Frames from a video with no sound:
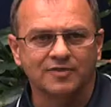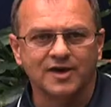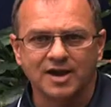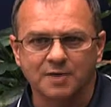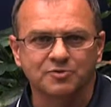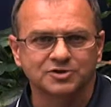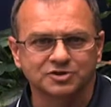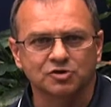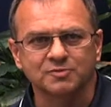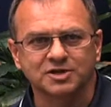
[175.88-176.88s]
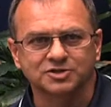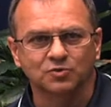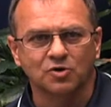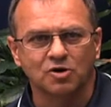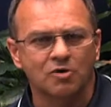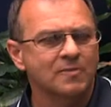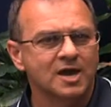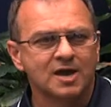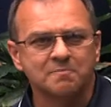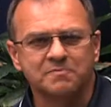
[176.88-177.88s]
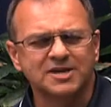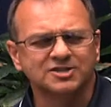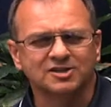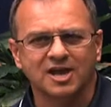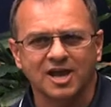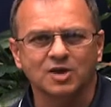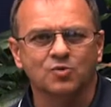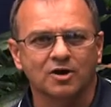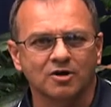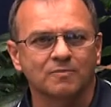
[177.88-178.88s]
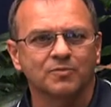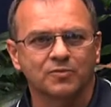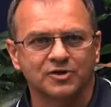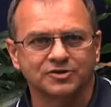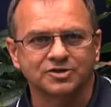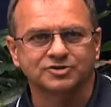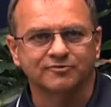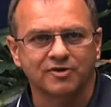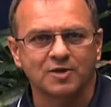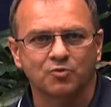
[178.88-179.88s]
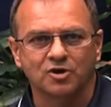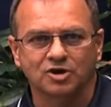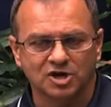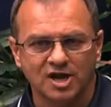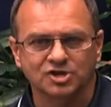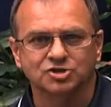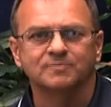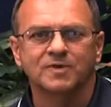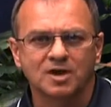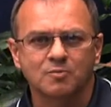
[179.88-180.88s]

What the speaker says: and that apron sill meets the wall. Basically anywhere that there's a framework connection